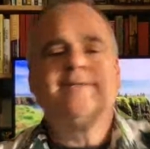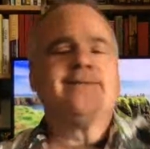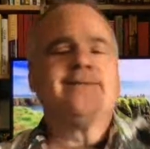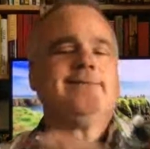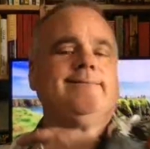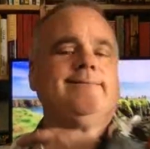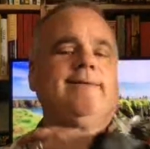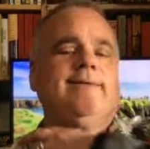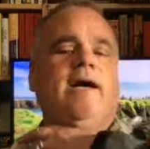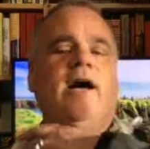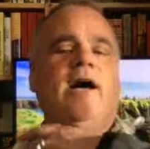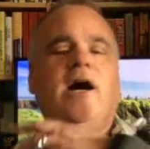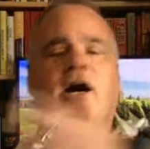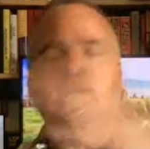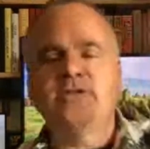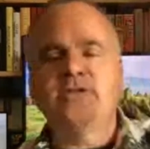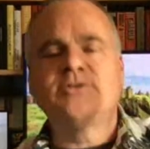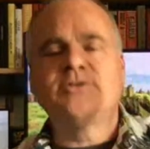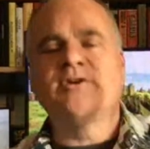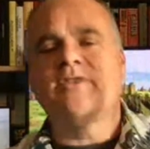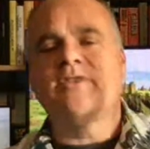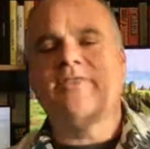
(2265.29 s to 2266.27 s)

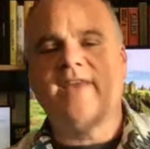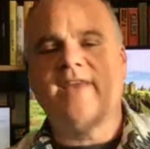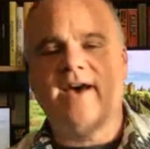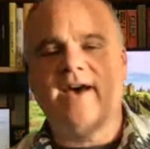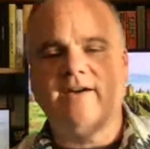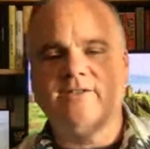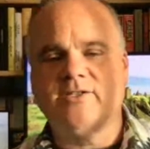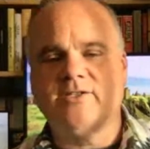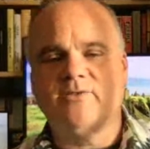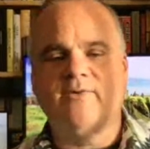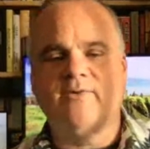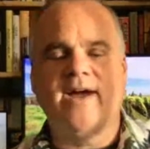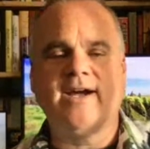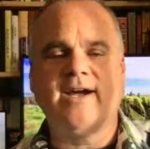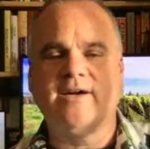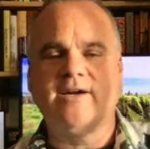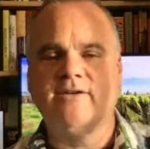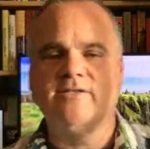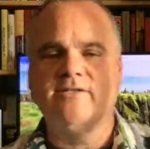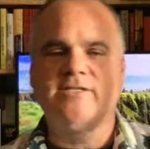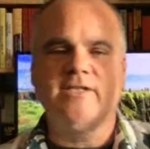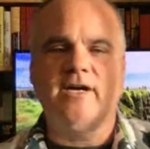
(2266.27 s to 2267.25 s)
100,000
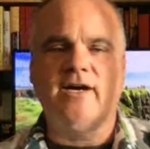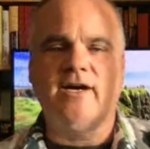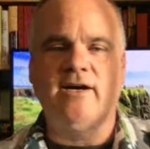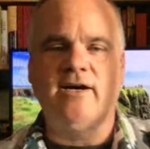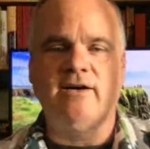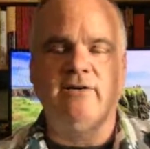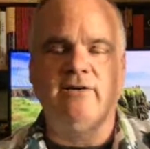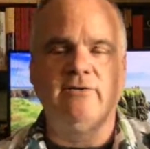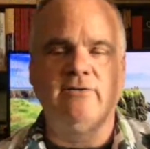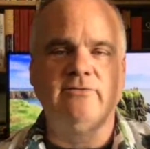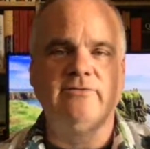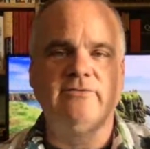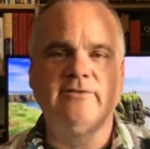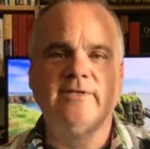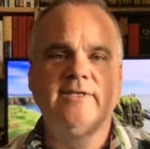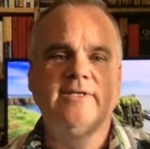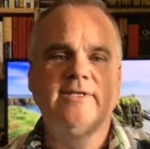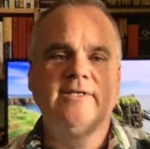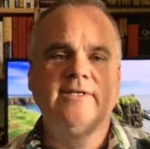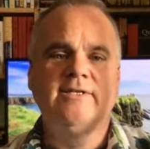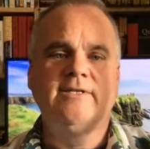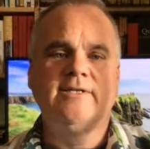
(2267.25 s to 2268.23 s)
records of
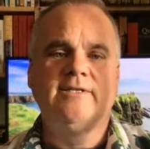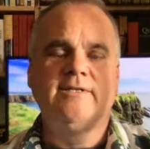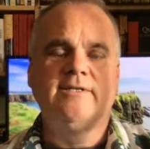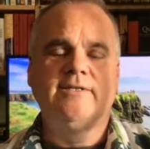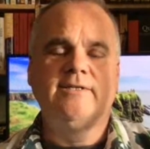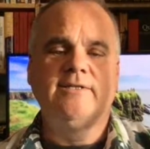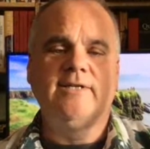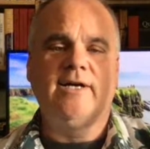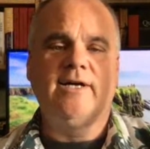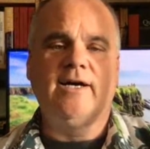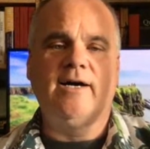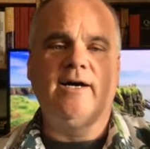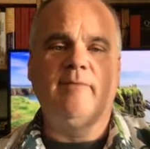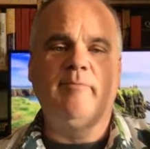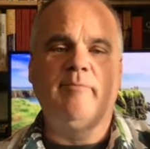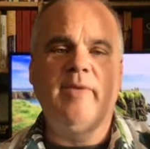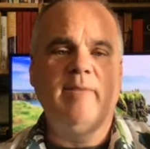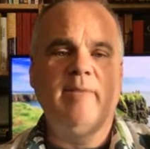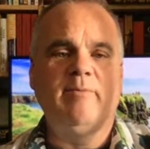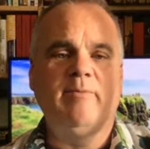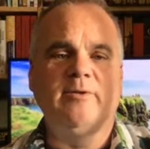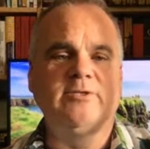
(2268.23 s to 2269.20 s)

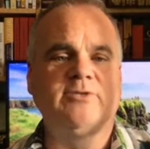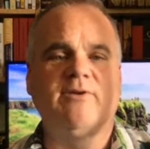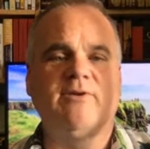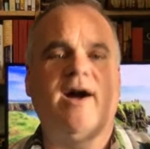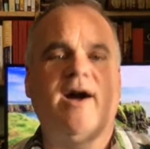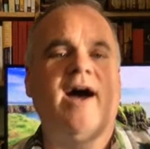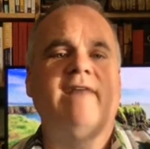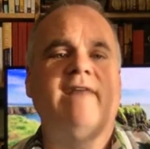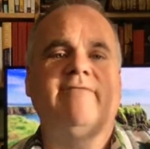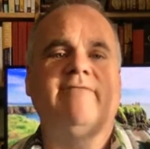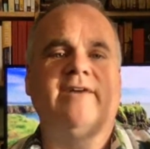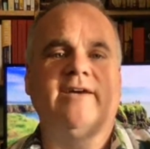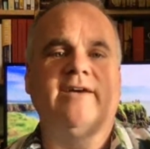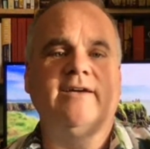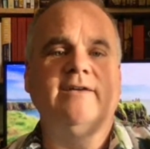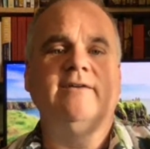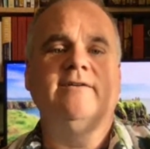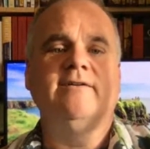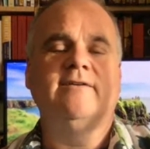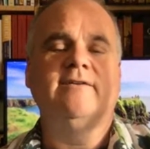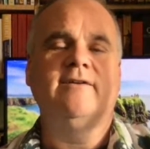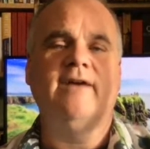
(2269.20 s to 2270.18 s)
people driving,
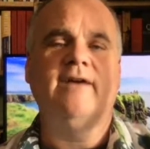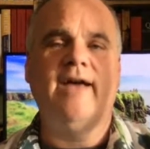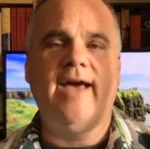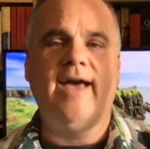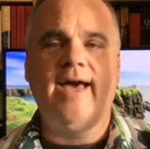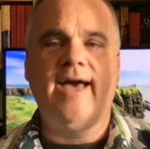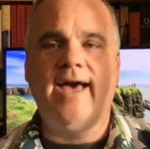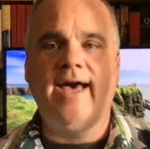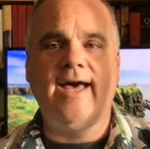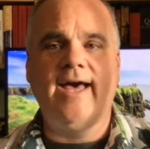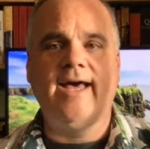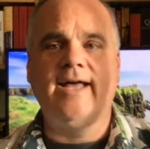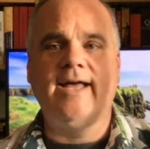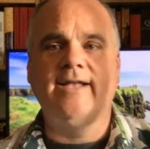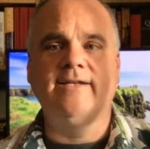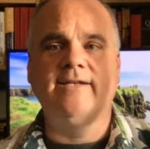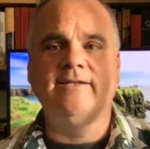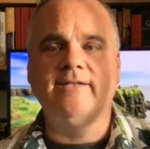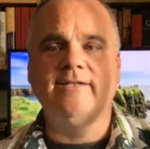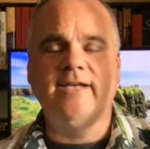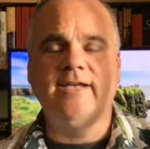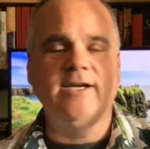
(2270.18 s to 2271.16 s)

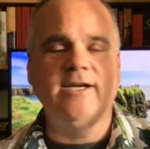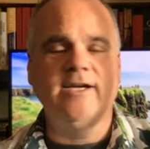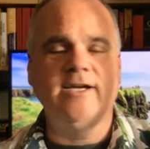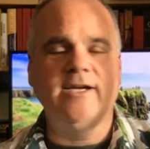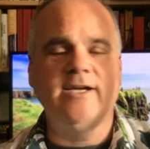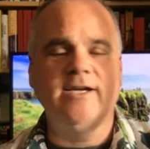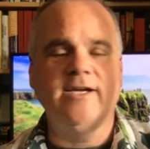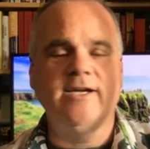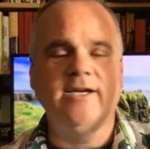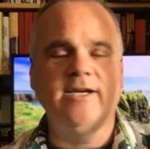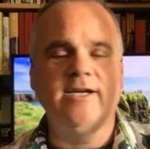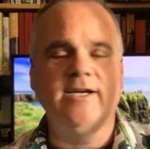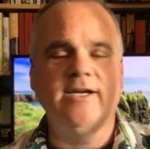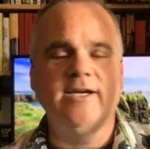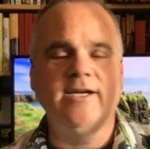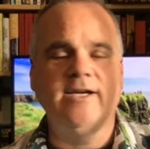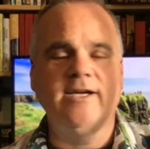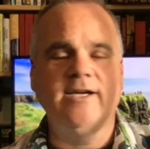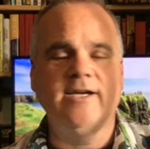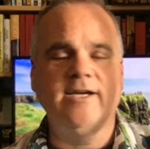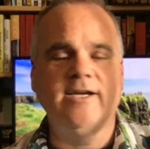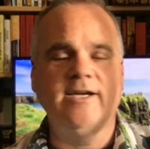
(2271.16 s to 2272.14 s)
and happen
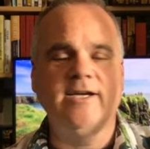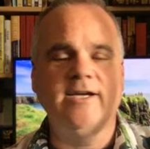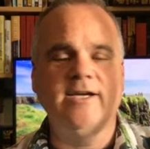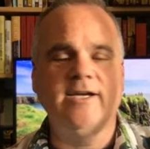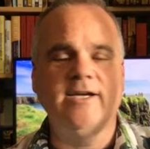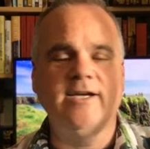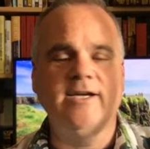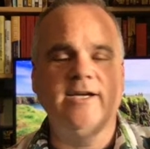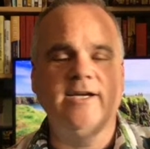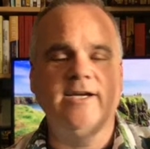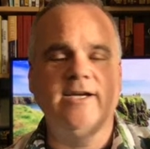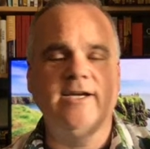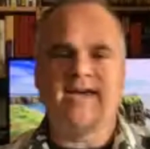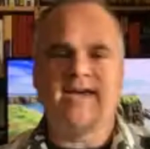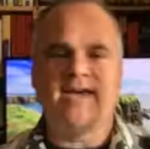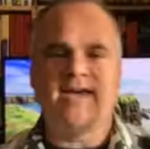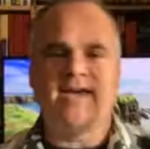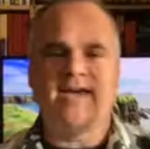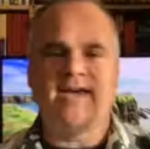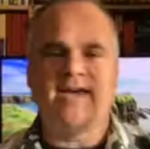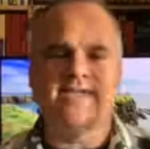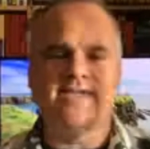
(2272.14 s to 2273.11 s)
in those 100,000
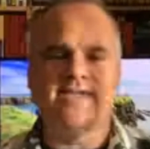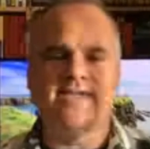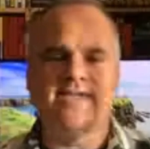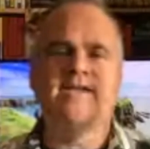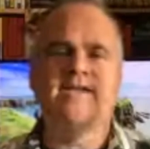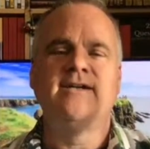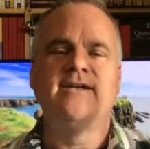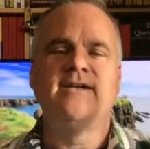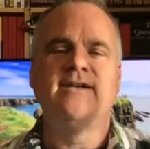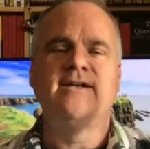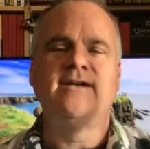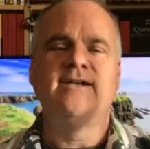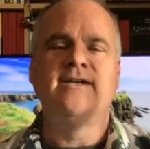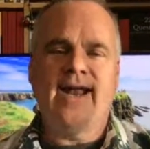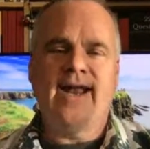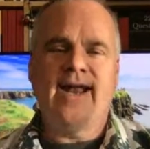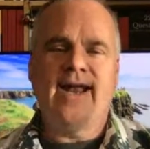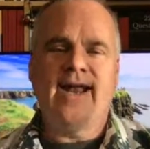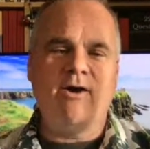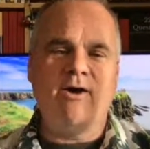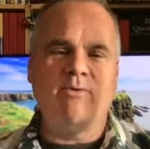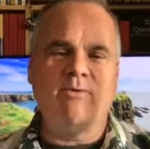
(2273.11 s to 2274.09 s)
cases, and
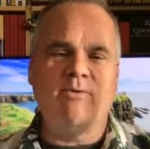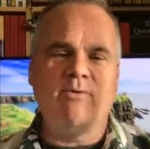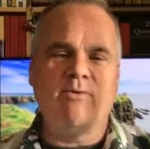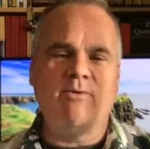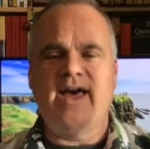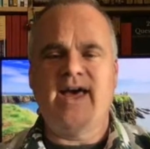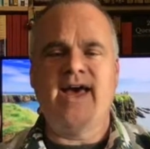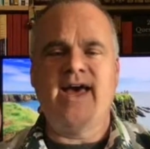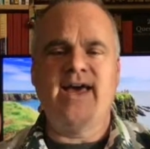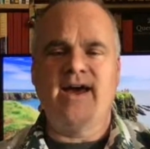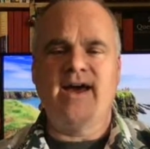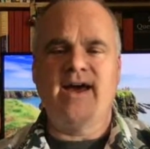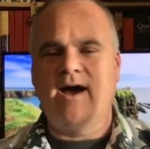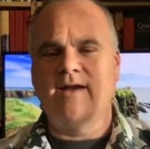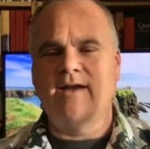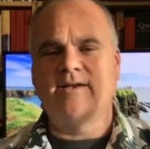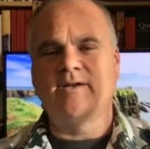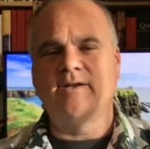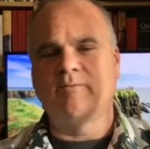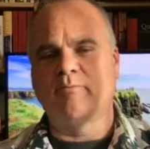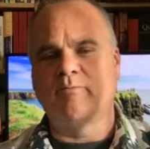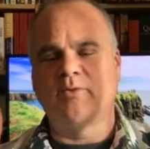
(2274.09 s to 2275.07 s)
now I want the AI
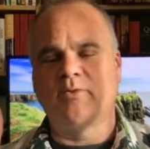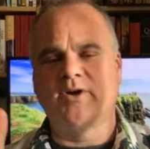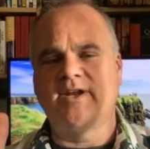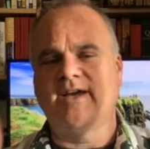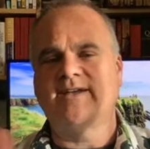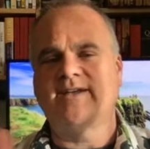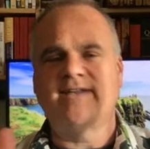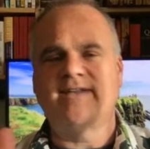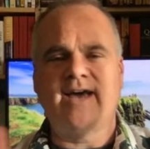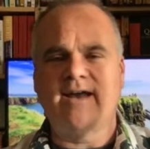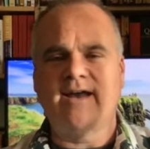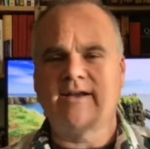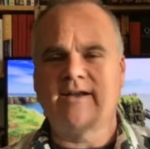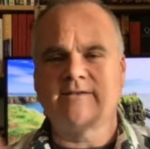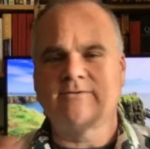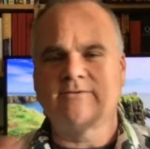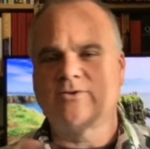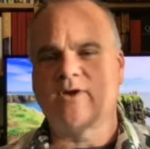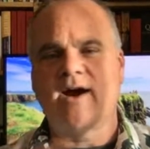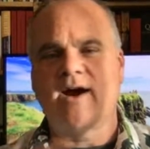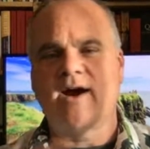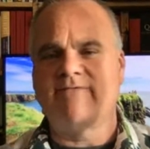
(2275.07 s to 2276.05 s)
to predict how to
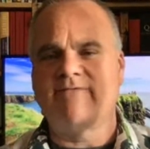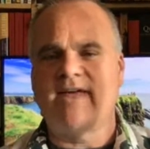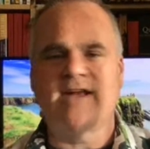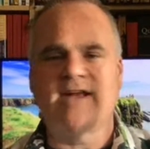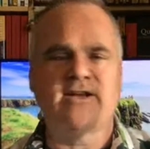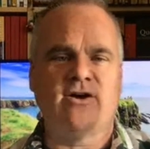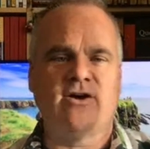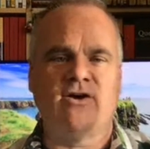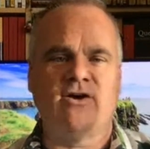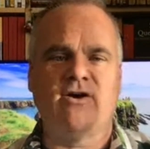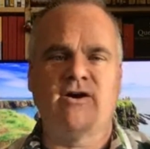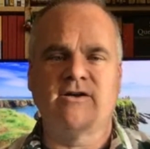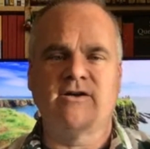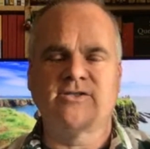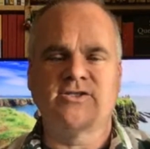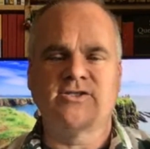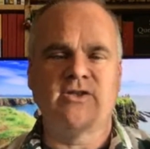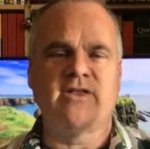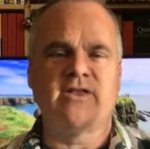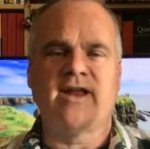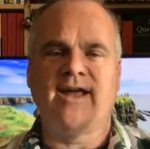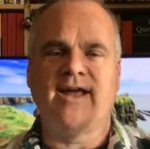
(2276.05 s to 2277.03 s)
drive that car
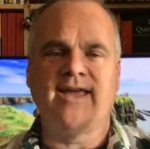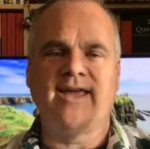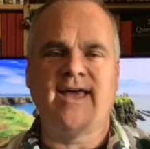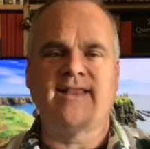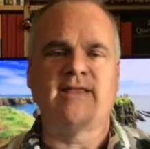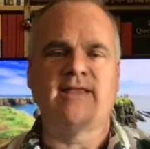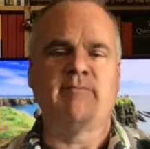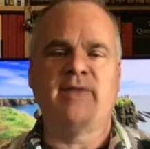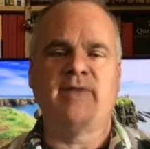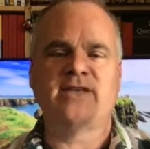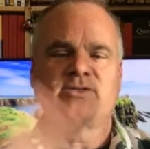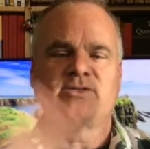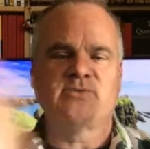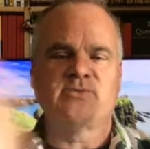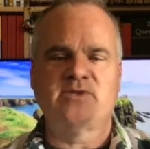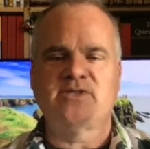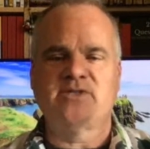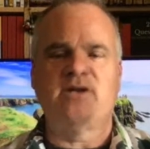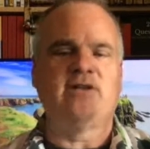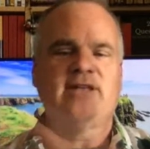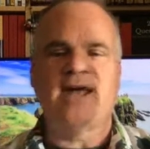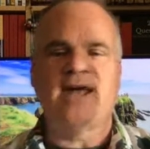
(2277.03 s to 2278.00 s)
so that I get the best
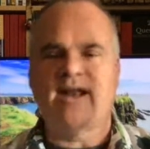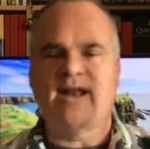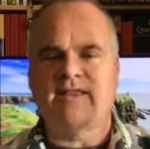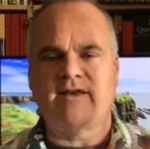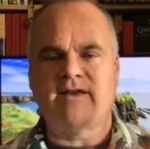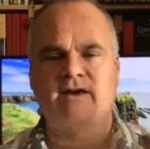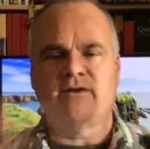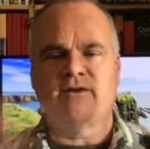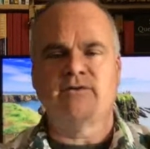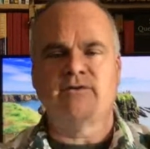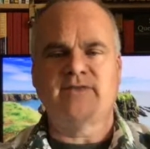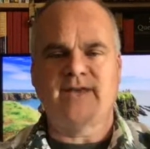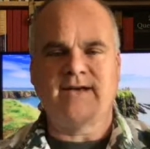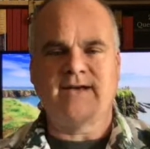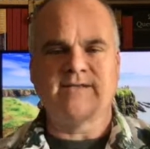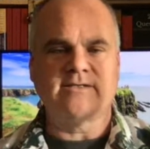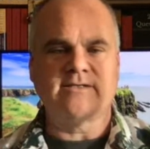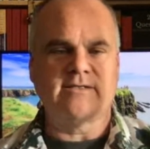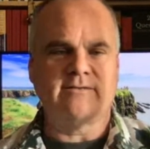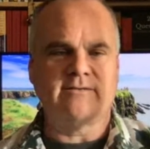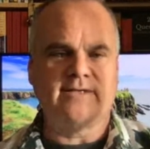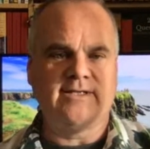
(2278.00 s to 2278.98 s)
result out of the
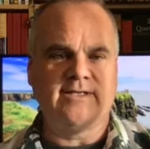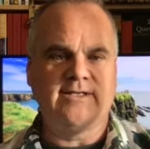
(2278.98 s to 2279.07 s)
100,000, right?